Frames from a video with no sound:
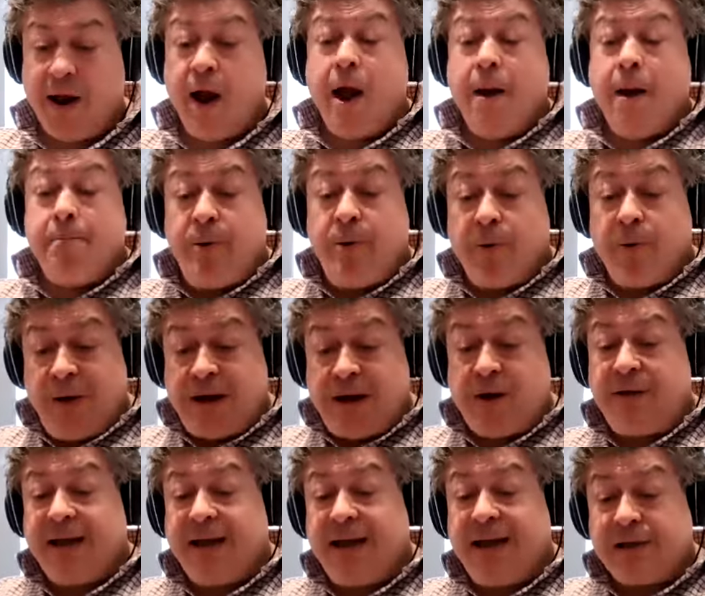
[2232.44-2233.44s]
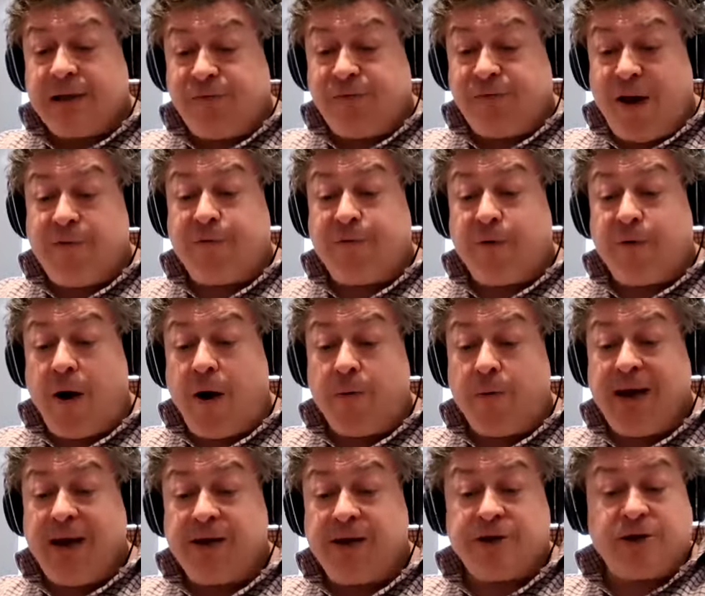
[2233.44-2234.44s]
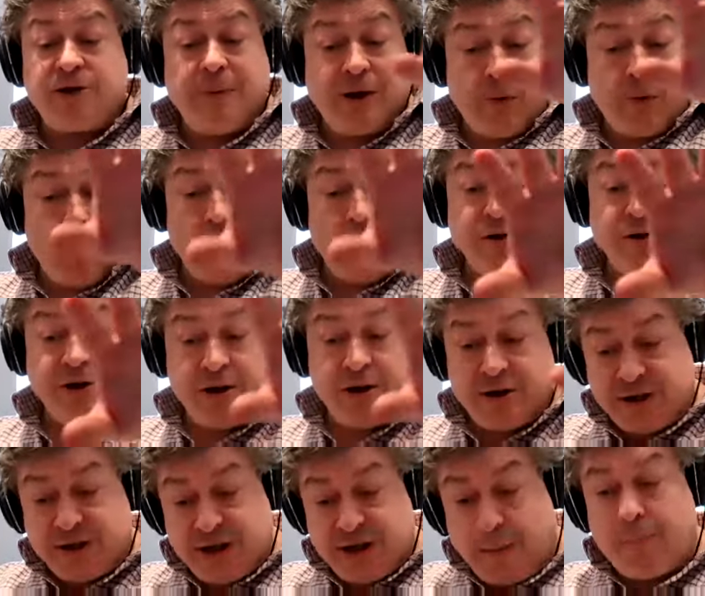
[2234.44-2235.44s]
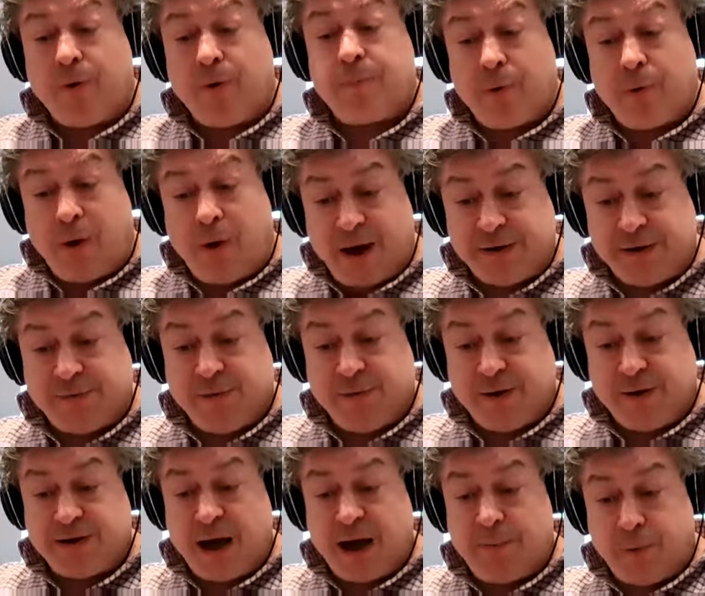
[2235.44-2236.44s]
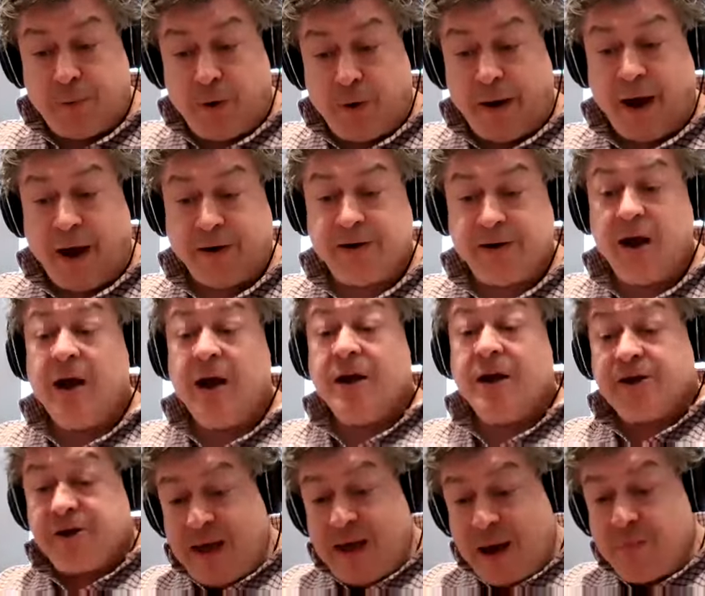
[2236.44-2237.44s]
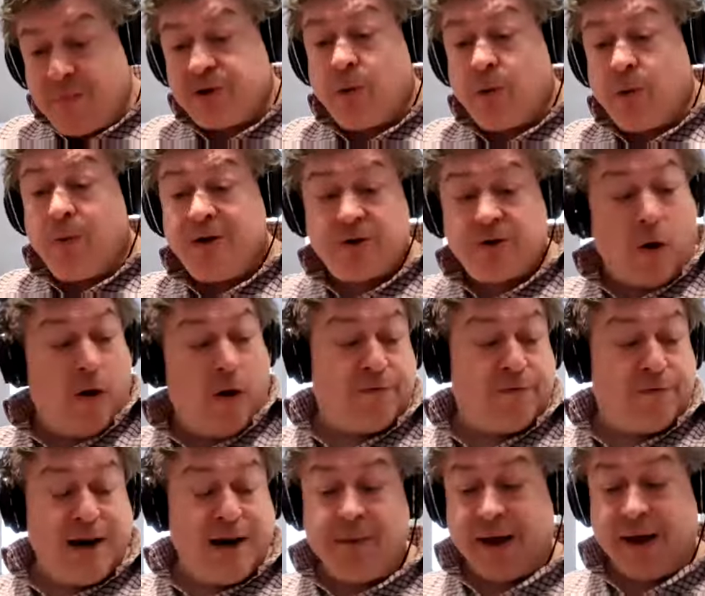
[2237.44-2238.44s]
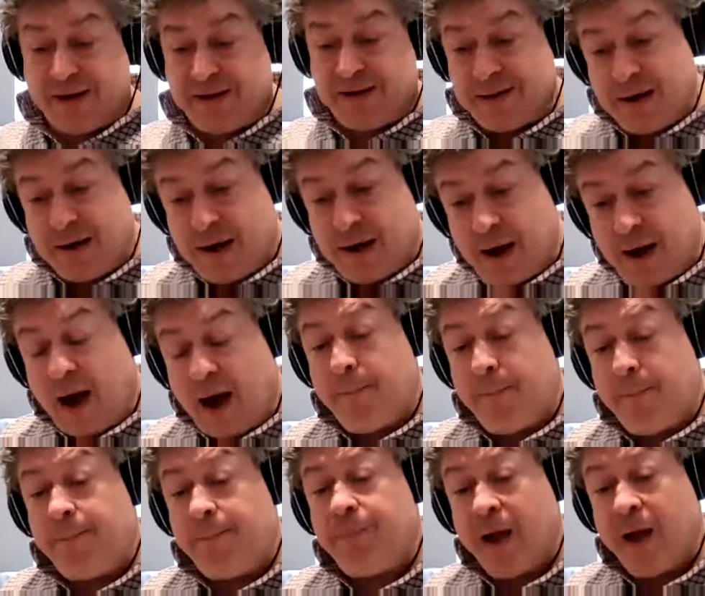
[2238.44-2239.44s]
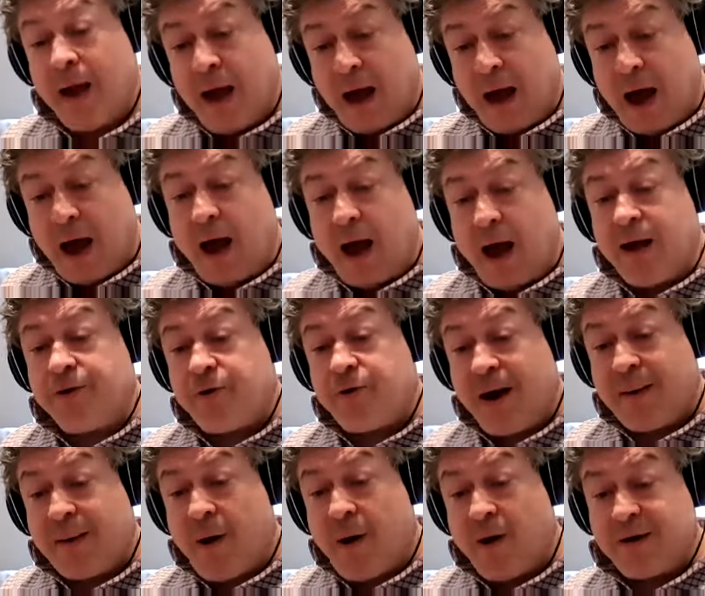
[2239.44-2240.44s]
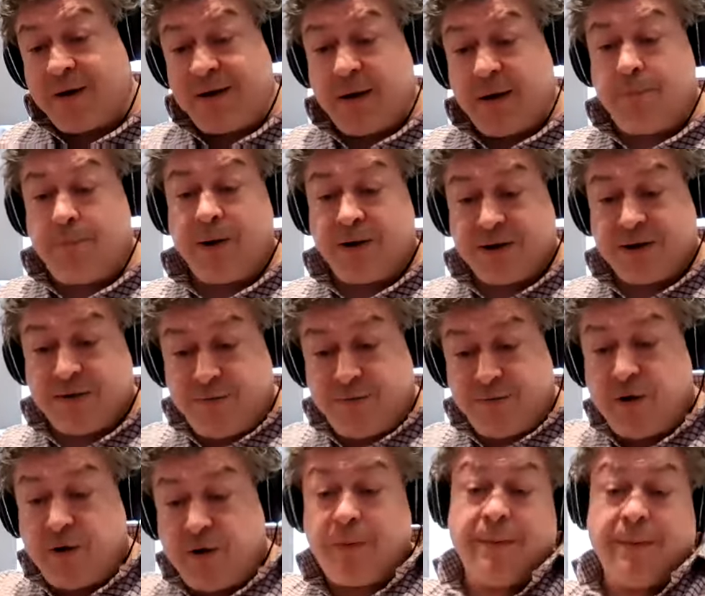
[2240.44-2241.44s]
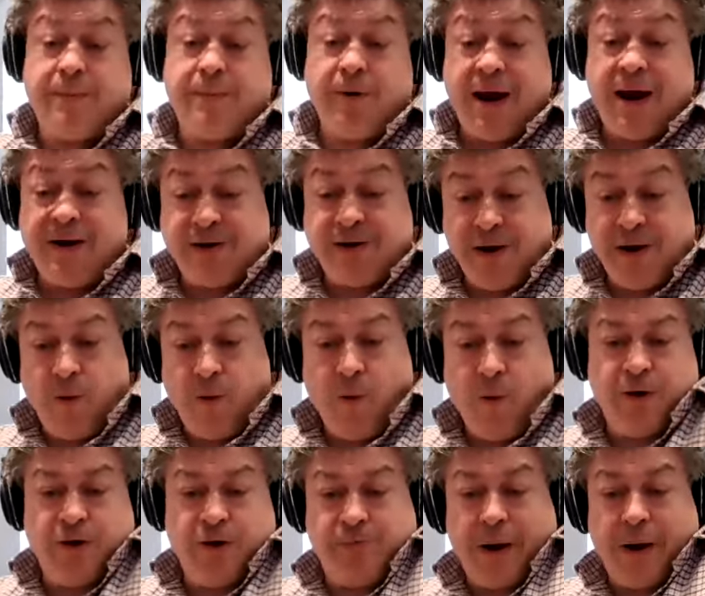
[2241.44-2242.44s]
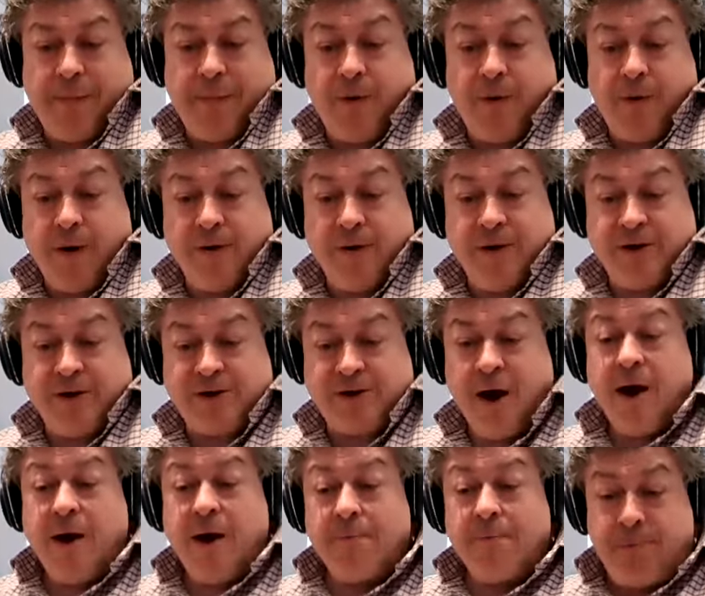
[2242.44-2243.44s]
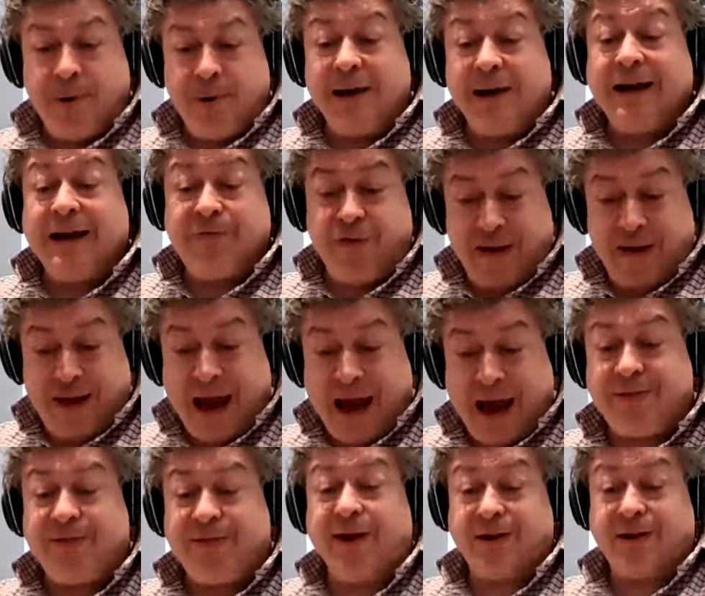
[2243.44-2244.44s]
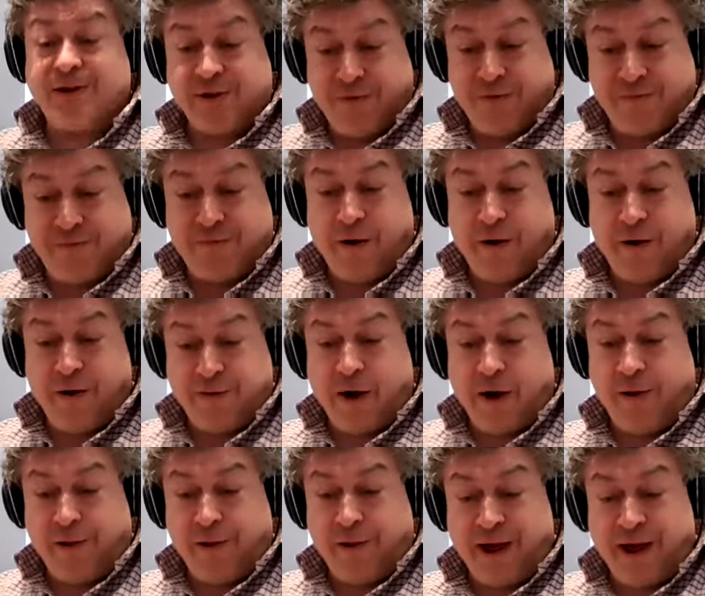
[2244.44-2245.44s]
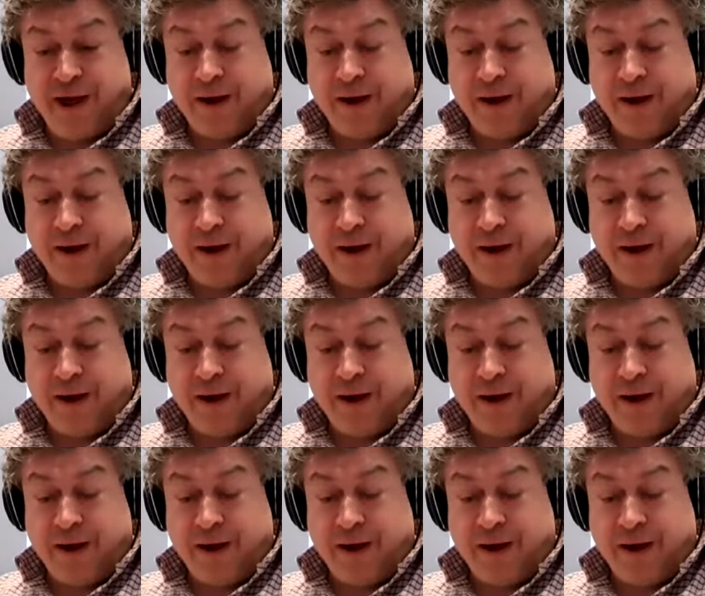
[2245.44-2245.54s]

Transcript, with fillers: but we don't think it's fair for our readers to be quoted a separate price for the same product so that was always off limits um, uh, in direct yeah. marketing because of newspaper editor or newspaper owners belief in the ethics of of the whole thing